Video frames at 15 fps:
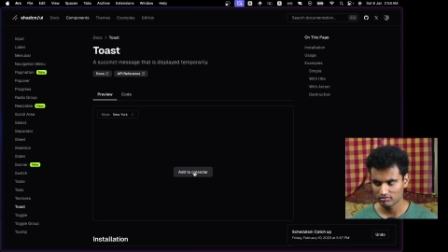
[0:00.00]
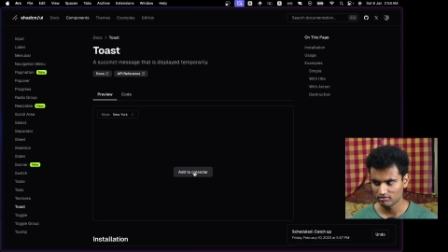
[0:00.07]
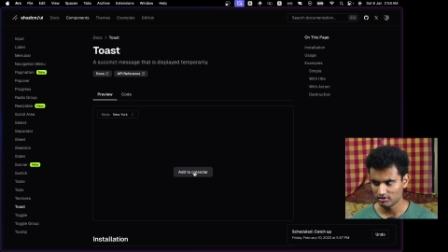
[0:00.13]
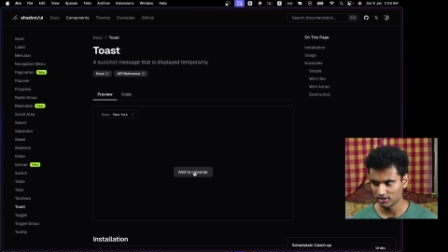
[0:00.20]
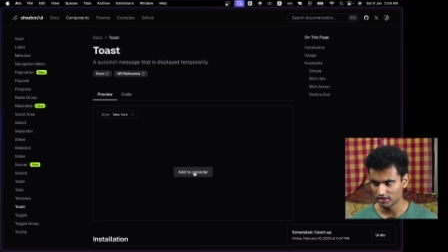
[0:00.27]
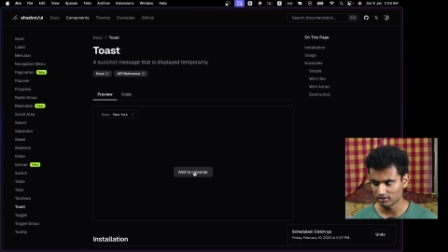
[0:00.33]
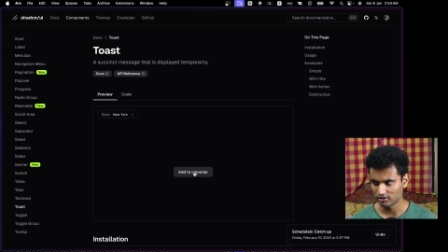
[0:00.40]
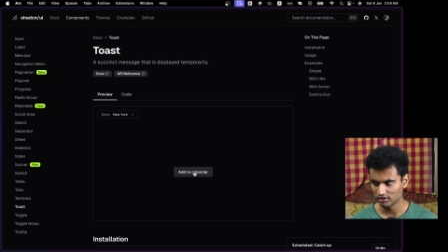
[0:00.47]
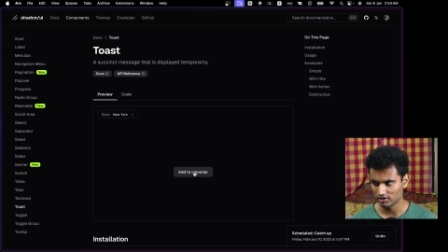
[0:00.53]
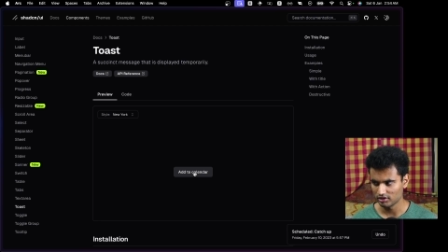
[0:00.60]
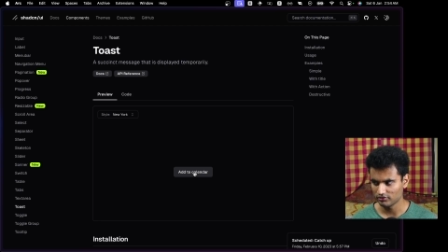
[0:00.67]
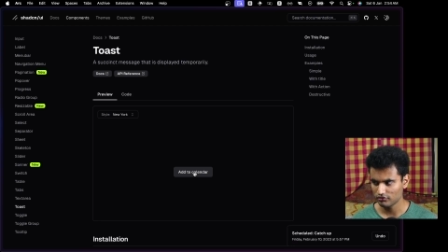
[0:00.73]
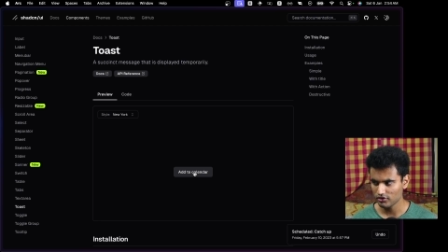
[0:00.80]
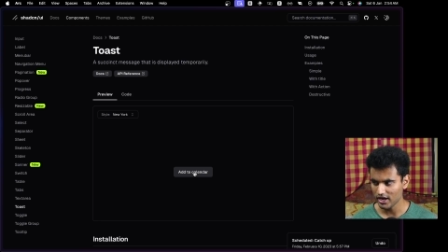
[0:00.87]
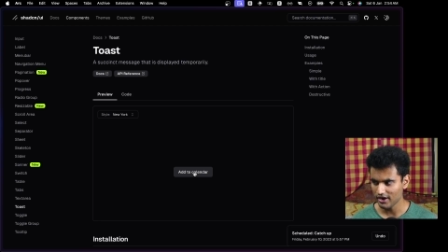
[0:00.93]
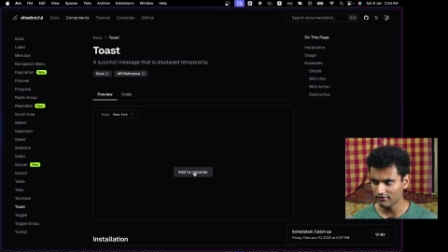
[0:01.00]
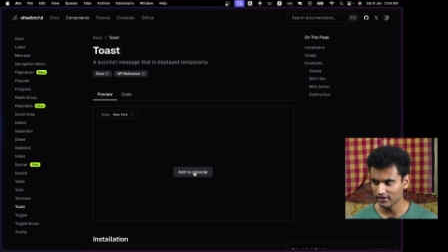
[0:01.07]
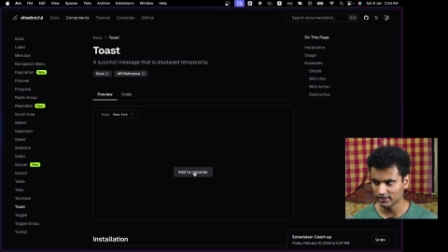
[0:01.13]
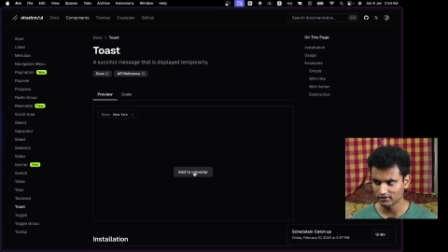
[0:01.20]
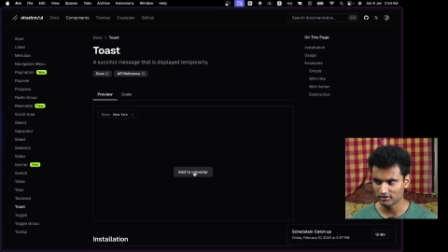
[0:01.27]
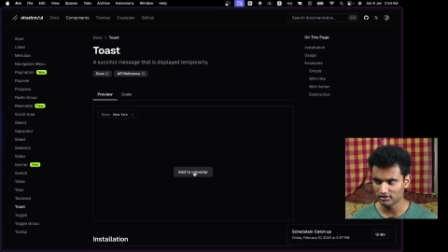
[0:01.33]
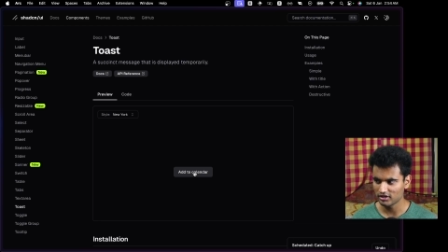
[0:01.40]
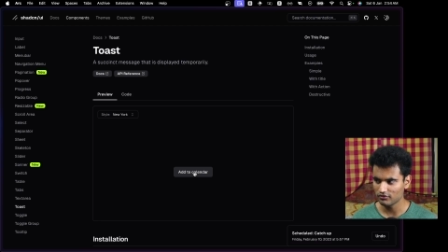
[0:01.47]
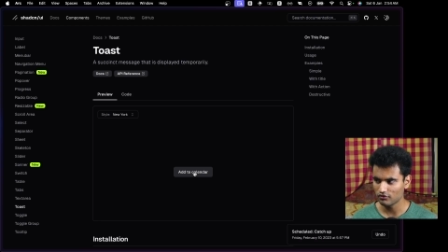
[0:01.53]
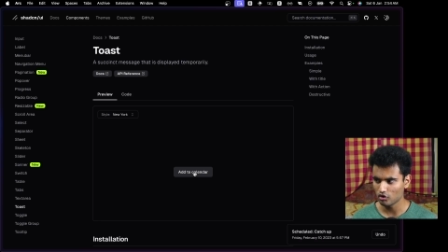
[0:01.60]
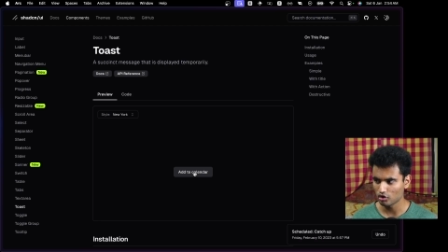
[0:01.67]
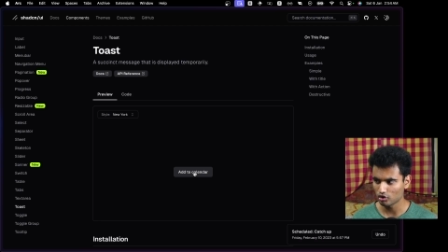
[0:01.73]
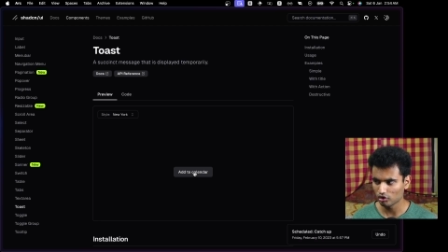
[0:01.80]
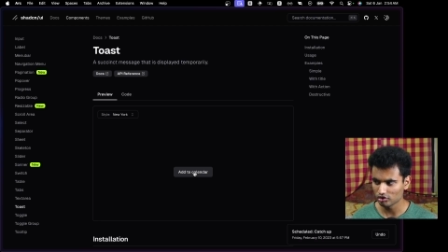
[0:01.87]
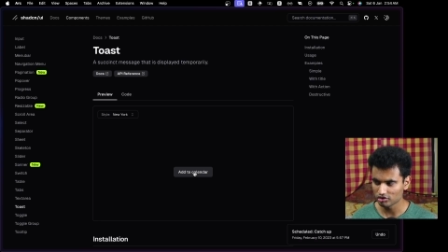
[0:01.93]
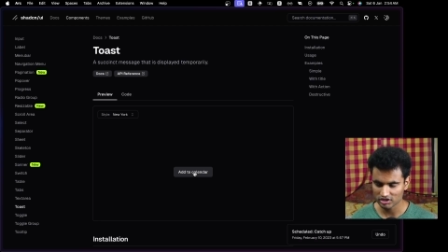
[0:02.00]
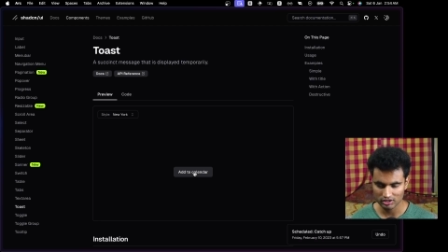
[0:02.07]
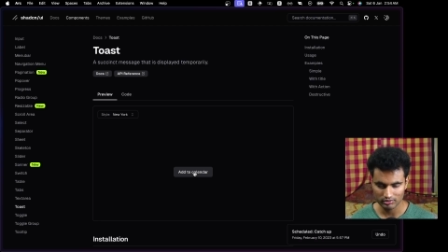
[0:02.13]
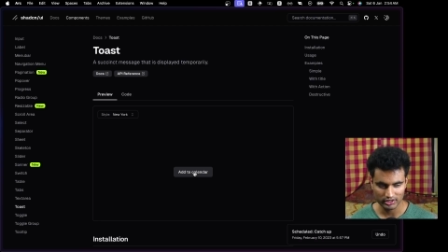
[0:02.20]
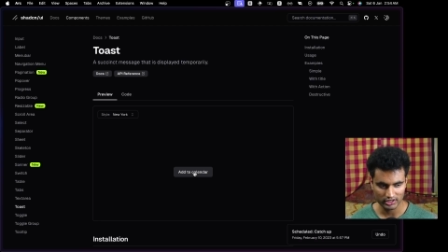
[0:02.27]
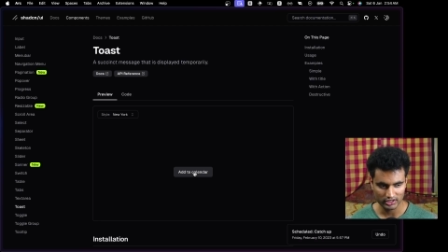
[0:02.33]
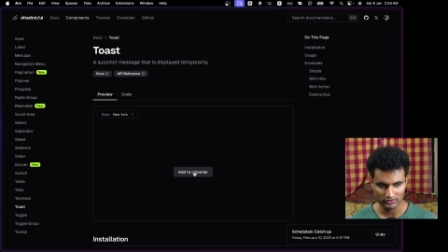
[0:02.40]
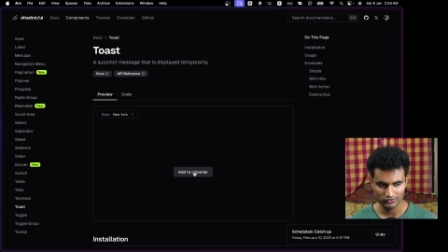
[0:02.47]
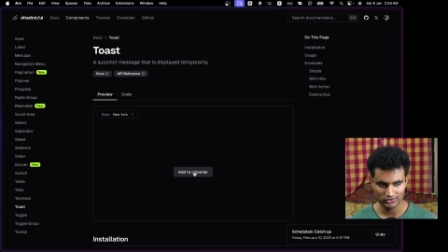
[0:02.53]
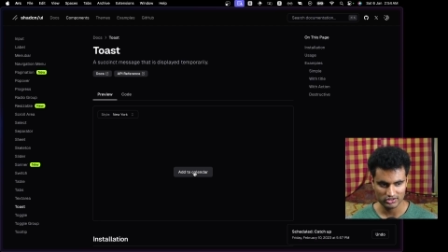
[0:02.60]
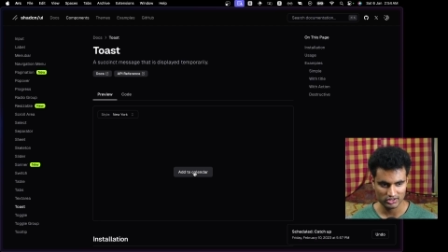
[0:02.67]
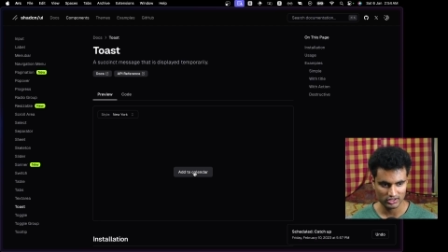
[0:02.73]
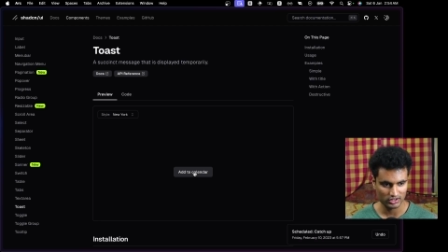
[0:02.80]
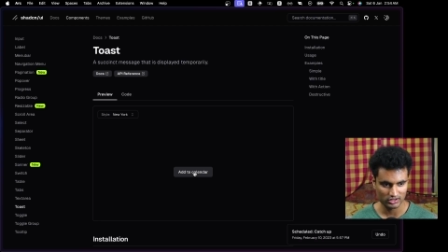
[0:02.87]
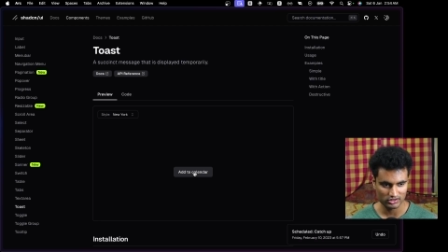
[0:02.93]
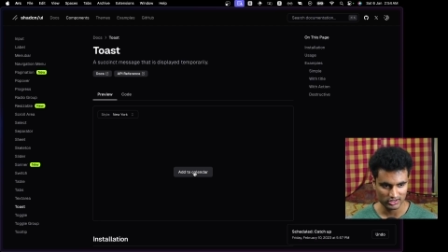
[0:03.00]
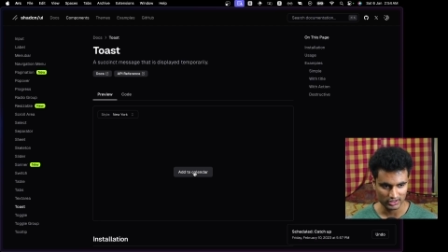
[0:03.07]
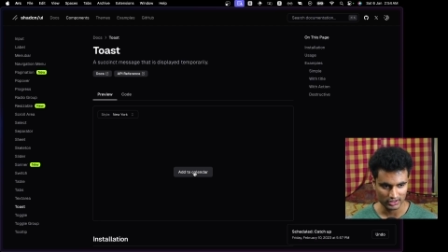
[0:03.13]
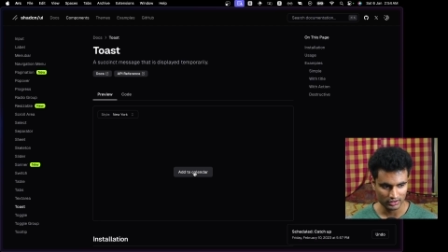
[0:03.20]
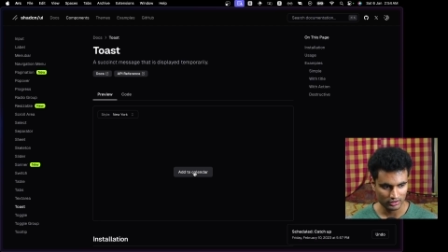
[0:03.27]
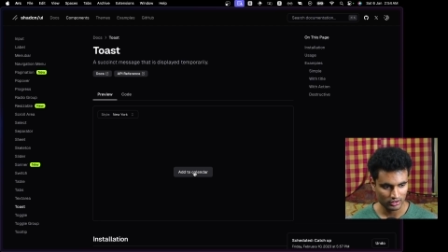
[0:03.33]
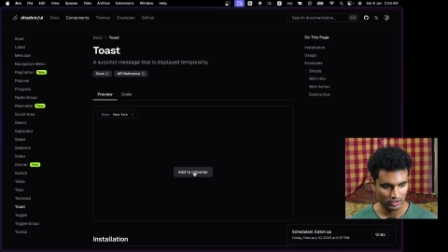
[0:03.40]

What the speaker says: Like if we have like 3-4 toasts coming every single second,